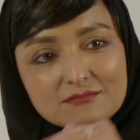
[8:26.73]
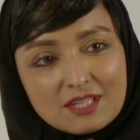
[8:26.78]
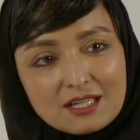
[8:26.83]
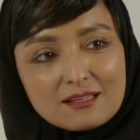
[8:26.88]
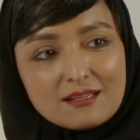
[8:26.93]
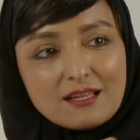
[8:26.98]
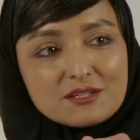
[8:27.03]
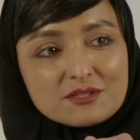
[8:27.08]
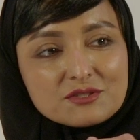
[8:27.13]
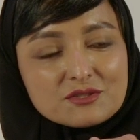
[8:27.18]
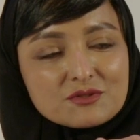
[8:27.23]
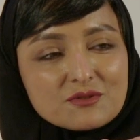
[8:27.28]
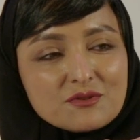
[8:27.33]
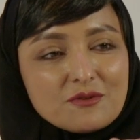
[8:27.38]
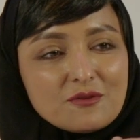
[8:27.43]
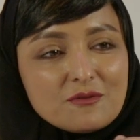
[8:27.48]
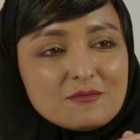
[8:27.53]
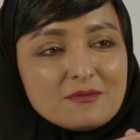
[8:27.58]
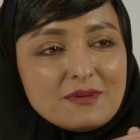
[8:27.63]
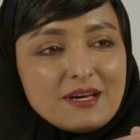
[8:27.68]
the
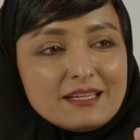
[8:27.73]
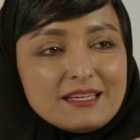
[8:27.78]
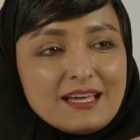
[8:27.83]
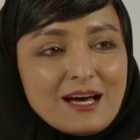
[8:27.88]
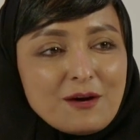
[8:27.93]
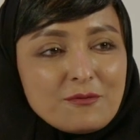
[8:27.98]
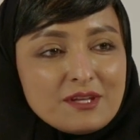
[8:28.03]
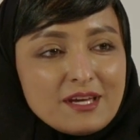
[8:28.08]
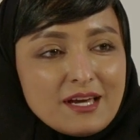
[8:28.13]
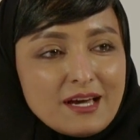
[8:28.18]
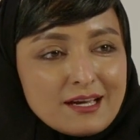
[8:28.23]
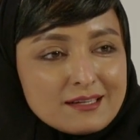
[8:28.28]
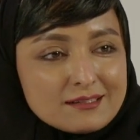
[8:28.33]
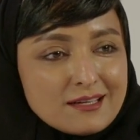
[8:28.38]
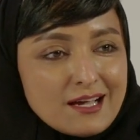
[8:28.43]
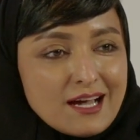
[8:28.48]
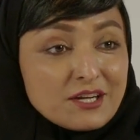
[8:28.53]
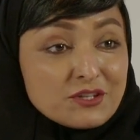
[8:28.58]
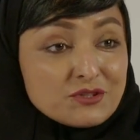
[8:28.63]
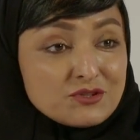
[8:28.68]
classroom and how they
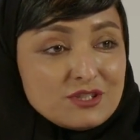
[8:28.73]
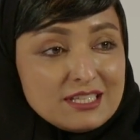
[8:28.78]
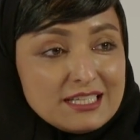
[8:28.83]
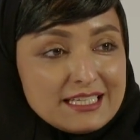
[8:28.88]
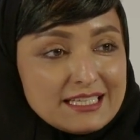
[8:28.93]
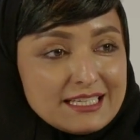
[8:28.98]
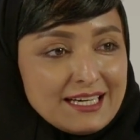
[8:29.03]
actually